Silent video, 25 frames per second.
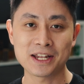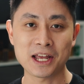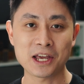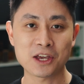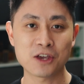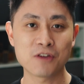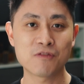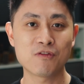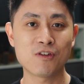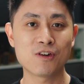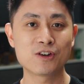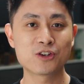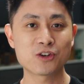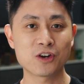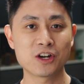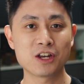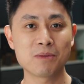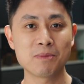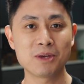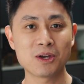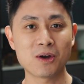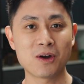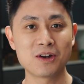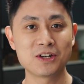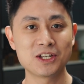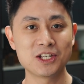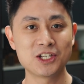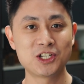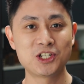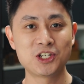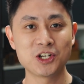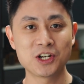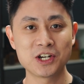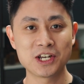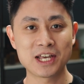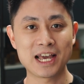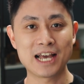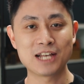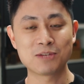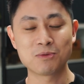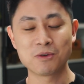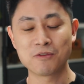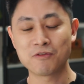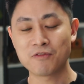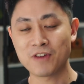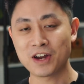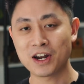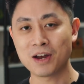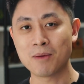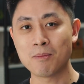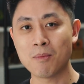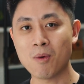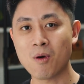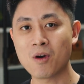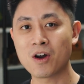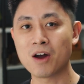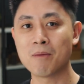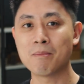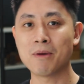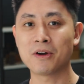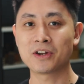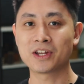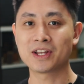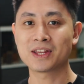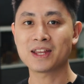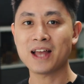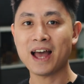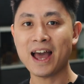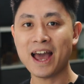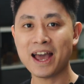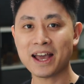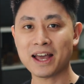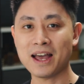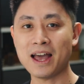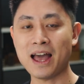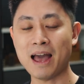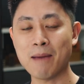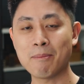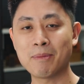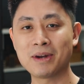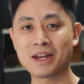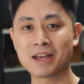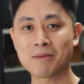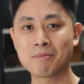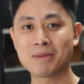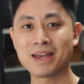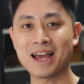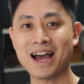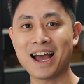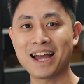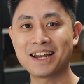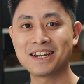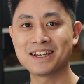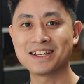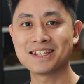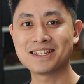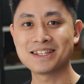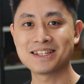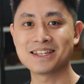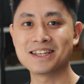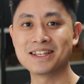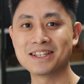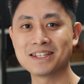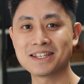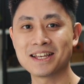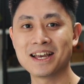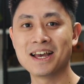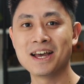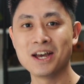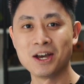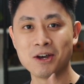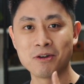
Thank you for joining me on this journey as we find out more about the tech happening behind the scenes.